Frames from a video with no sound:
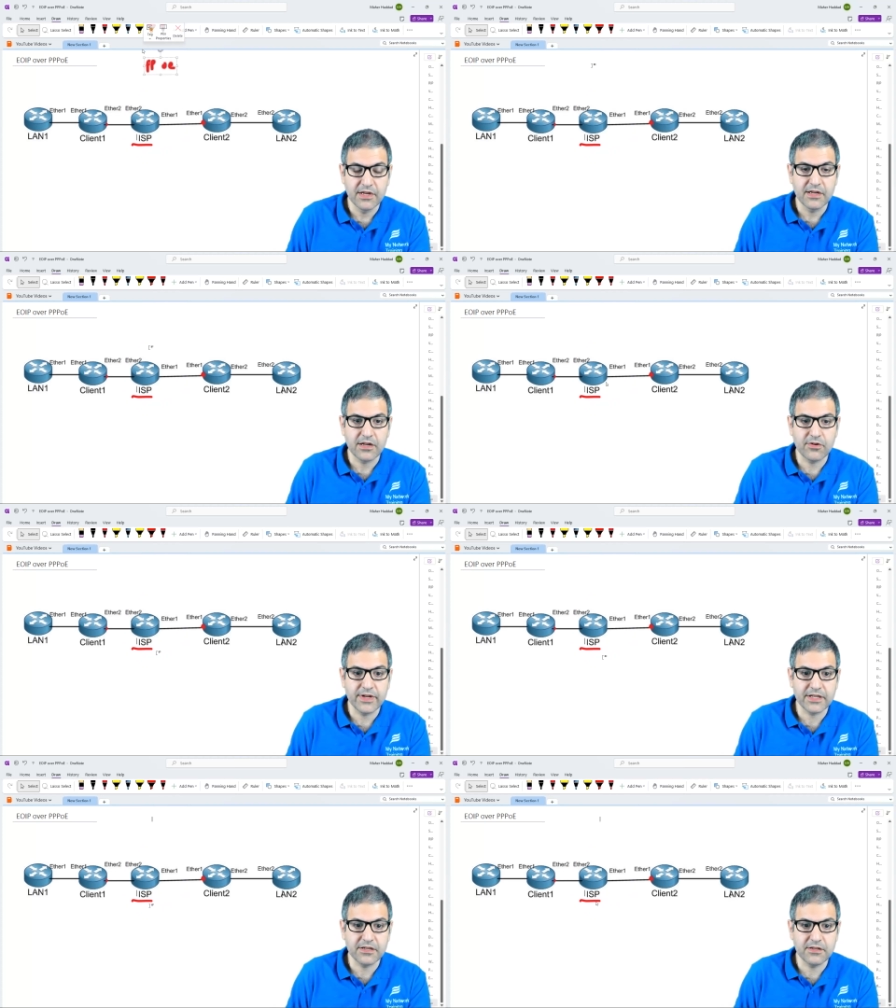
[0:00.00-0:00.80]

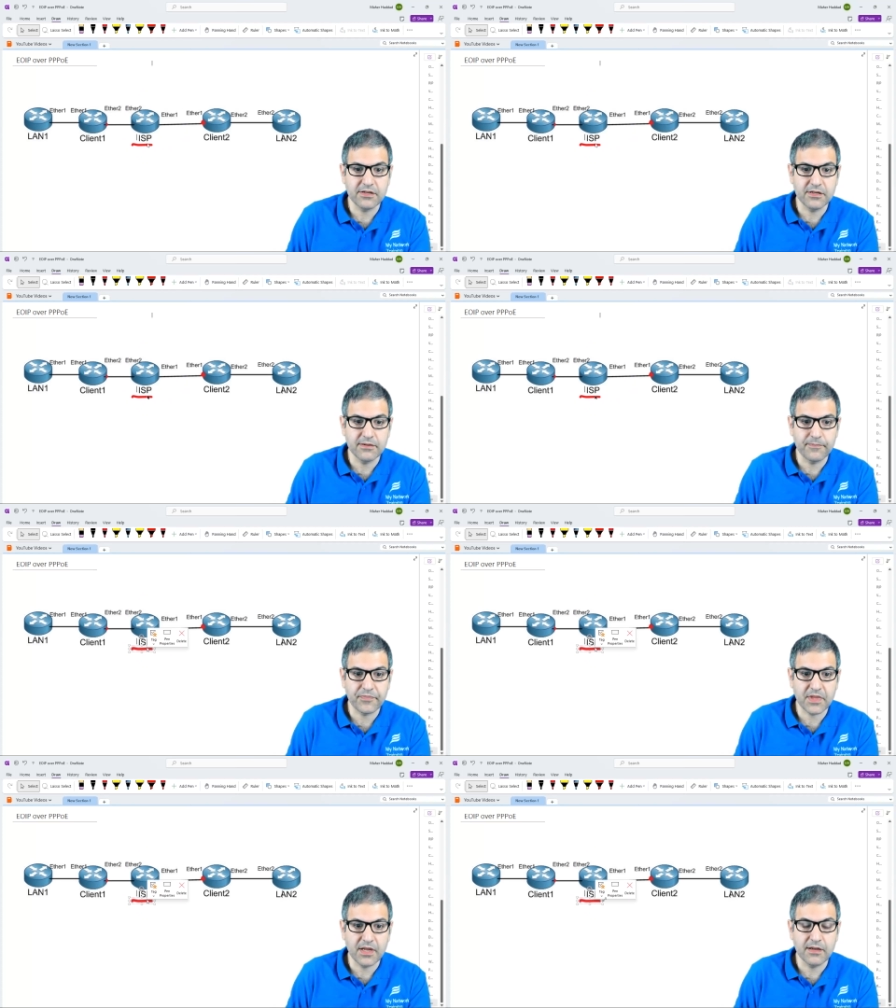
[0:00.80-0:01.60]
connected the um,
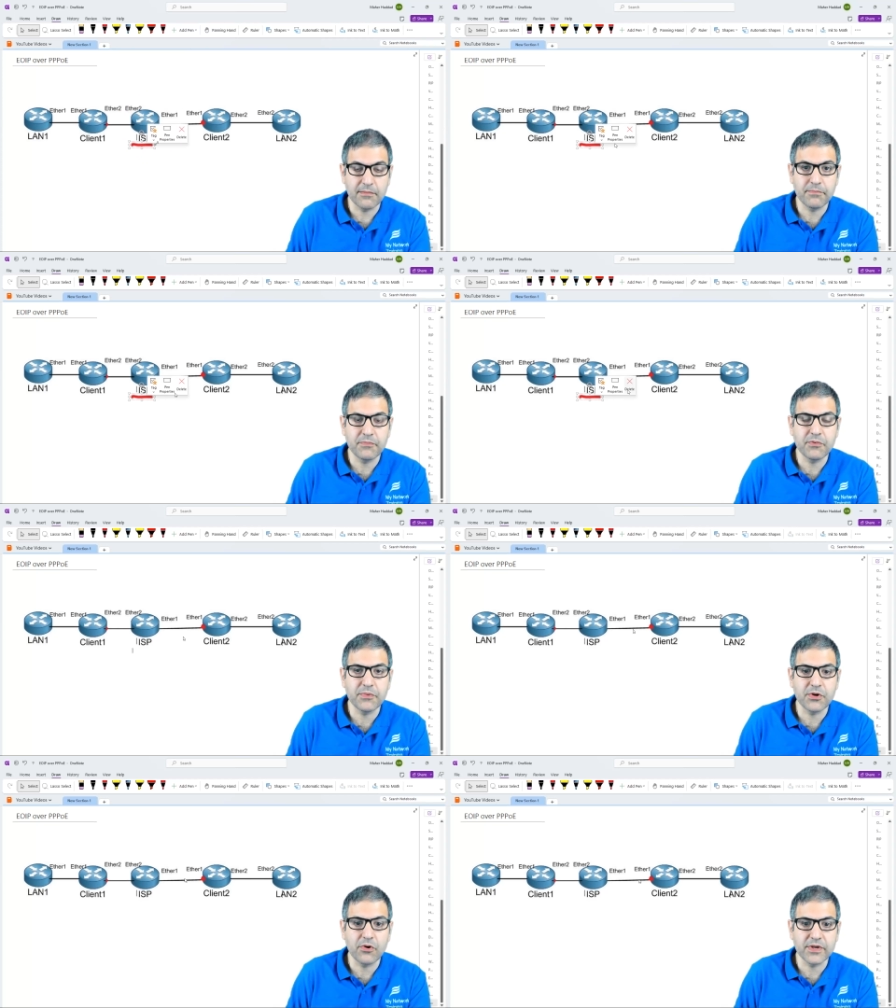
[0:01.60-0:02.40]
uh,
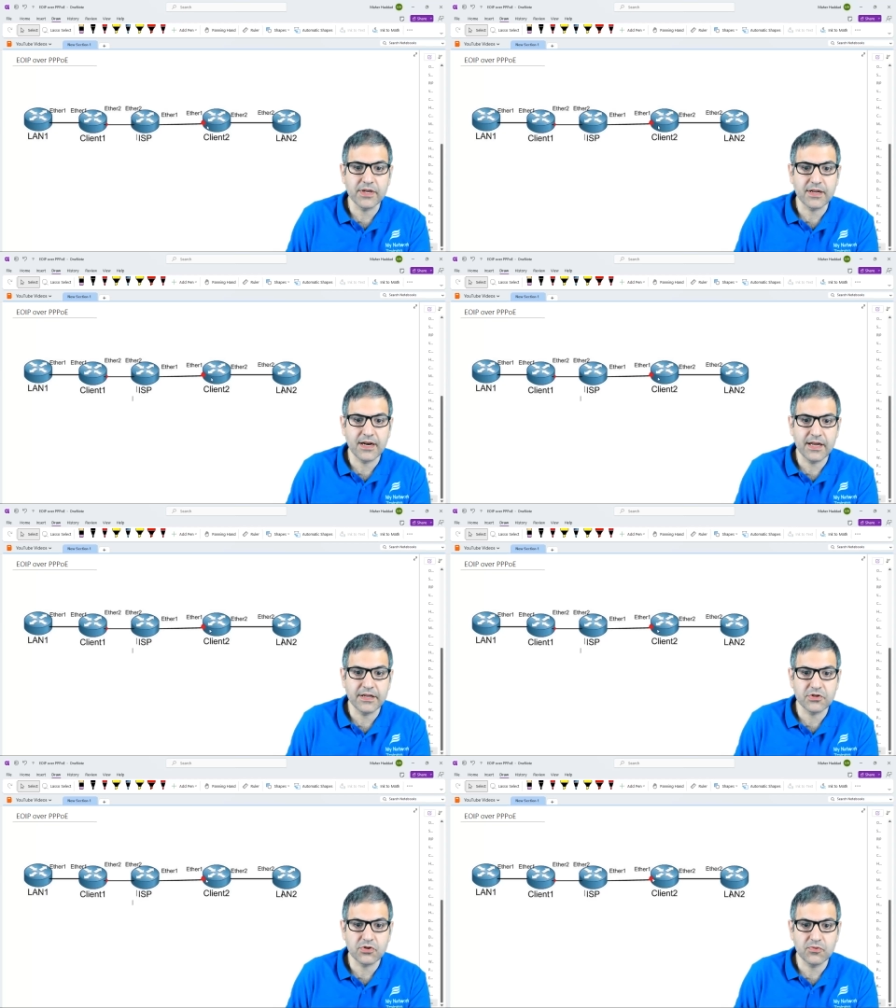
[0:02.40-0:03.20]
PPPoE
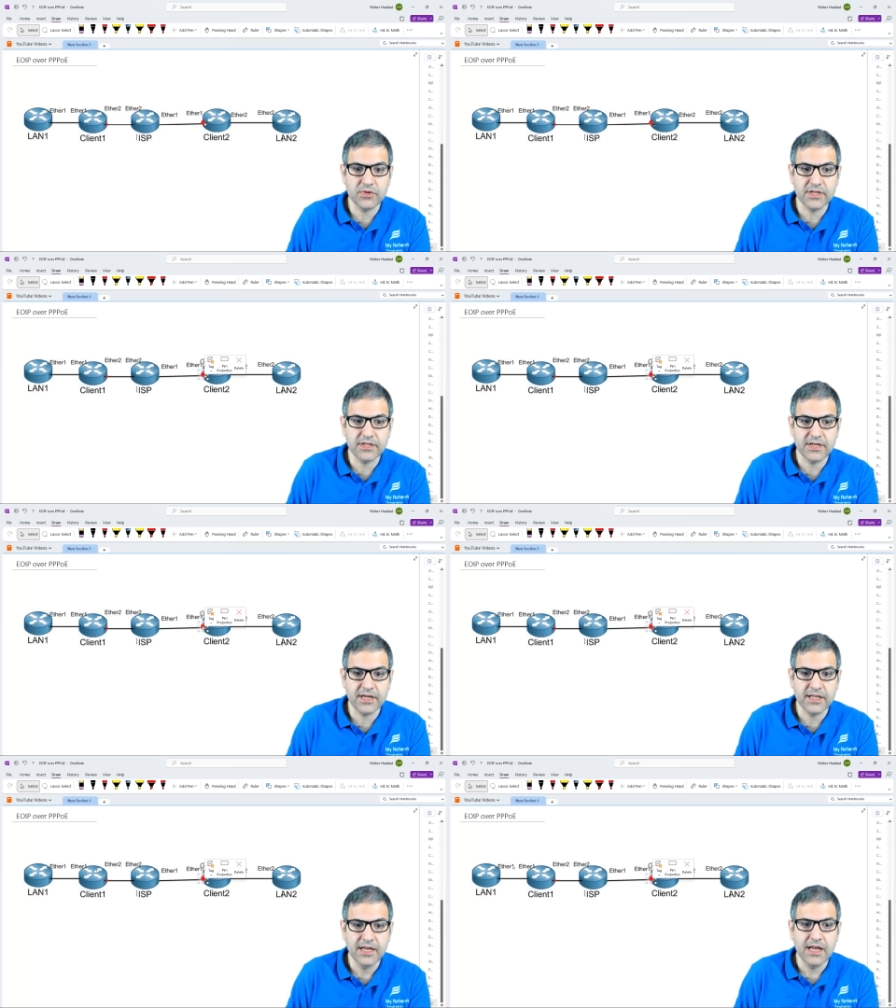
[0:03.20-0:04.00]
clients to the
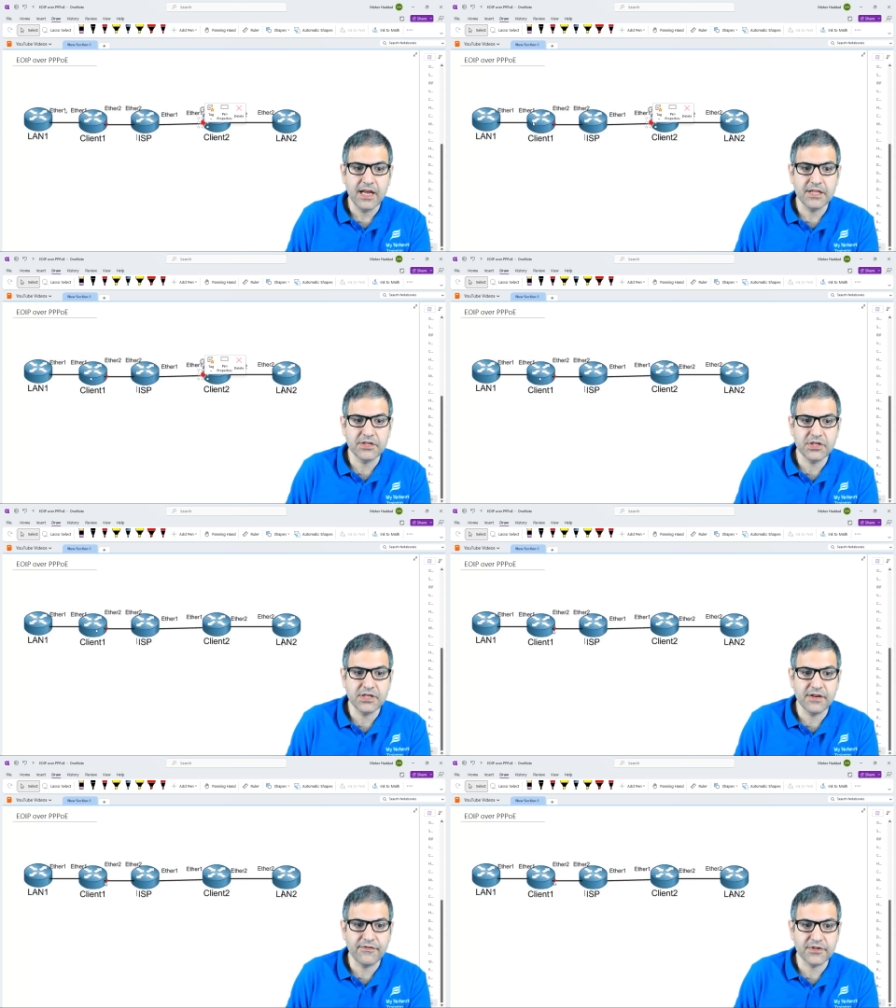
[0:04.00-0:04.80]
internet and see
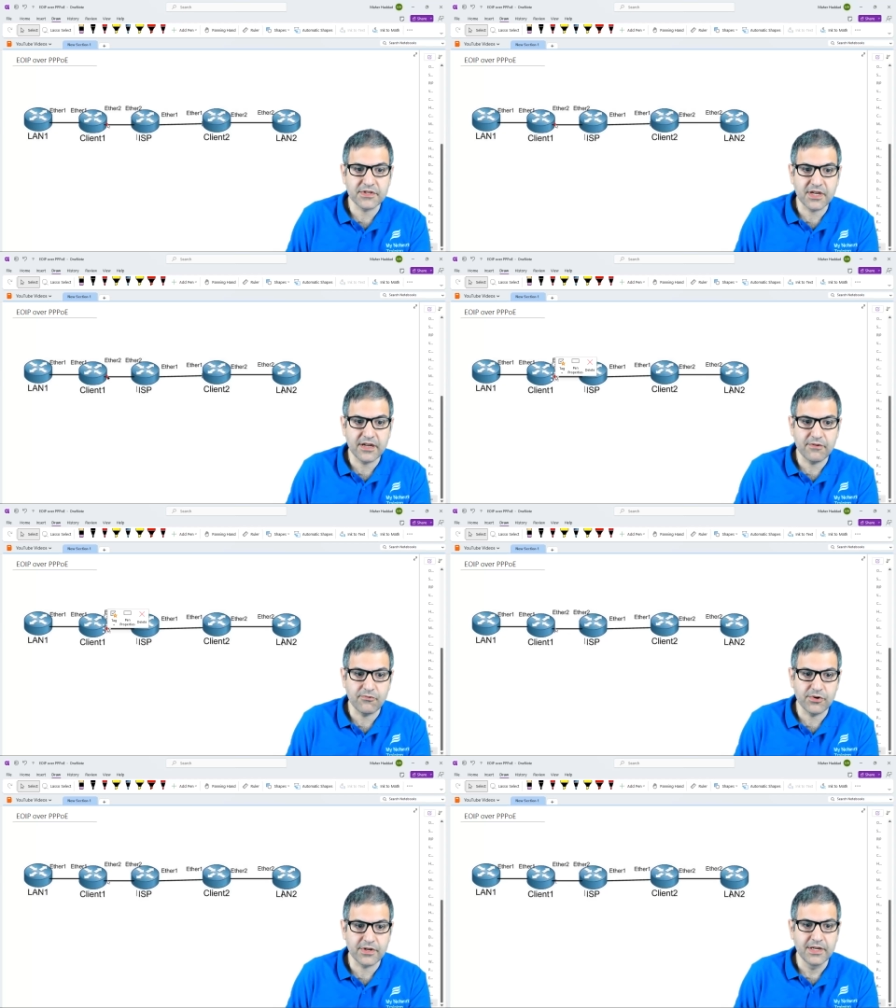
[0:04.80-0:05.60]
if it's gonna
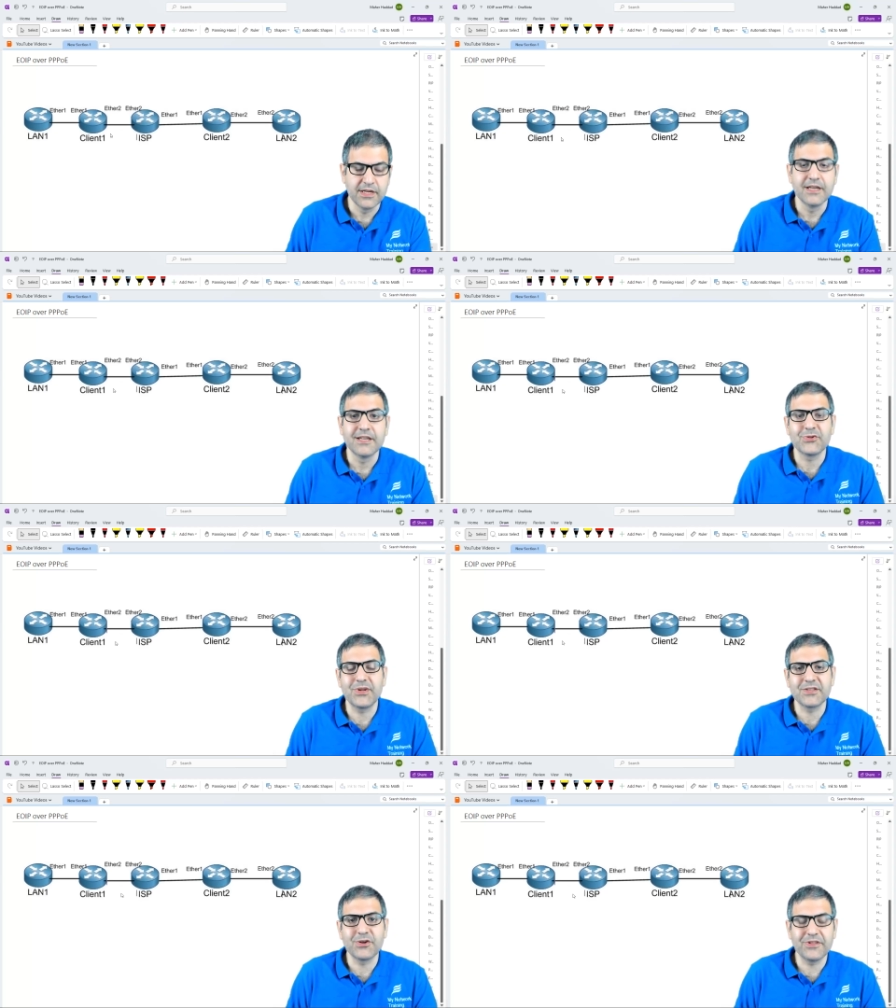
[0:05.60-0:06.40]
work. So
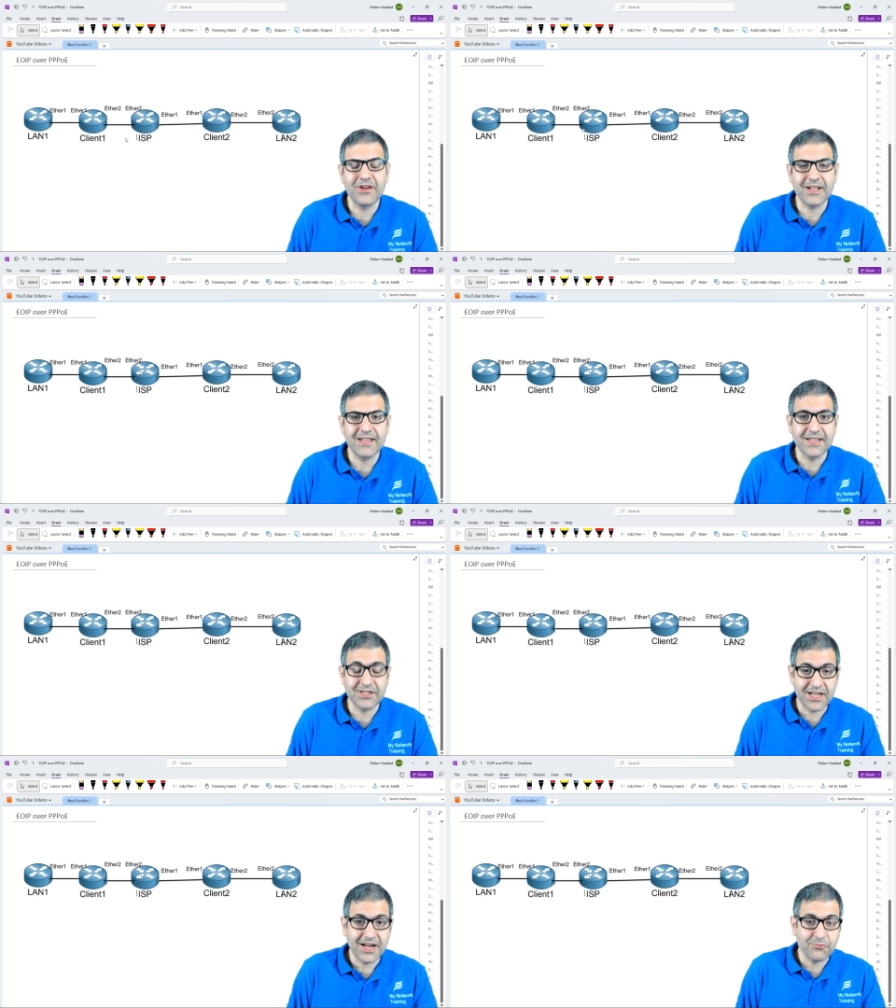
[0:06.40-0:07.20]
let's go directly and
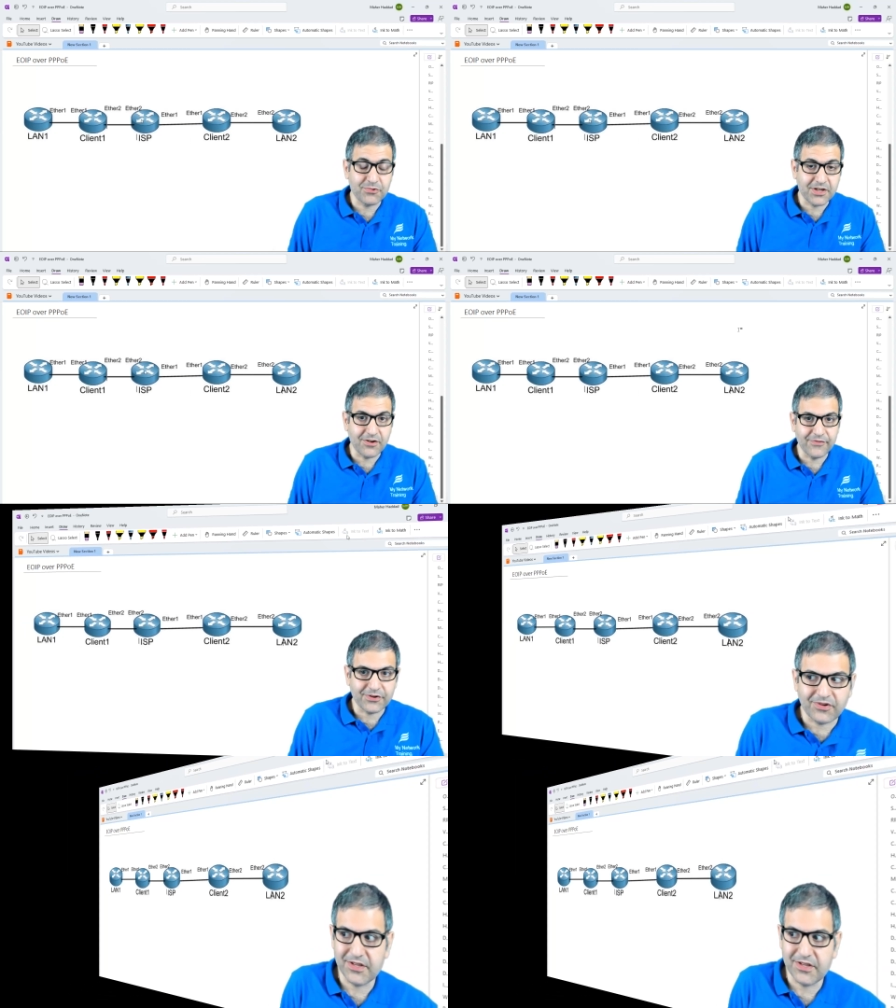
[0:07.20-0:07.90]
start with the configuration.